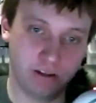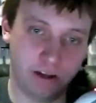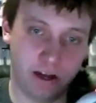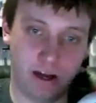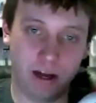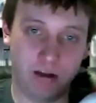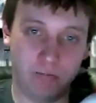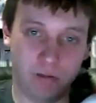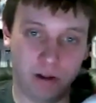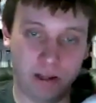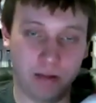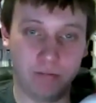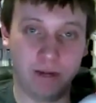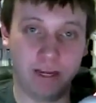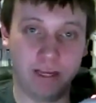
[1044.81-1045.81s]
I'll
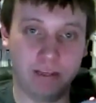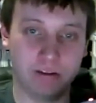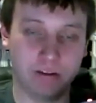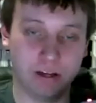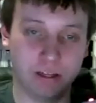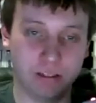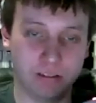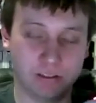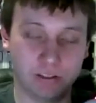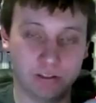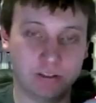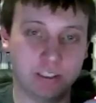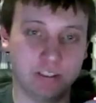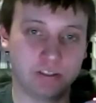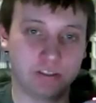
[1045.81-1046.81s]
have my
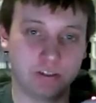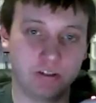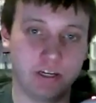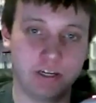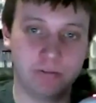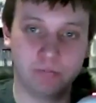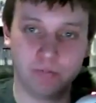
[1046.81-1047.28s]
associate's degree.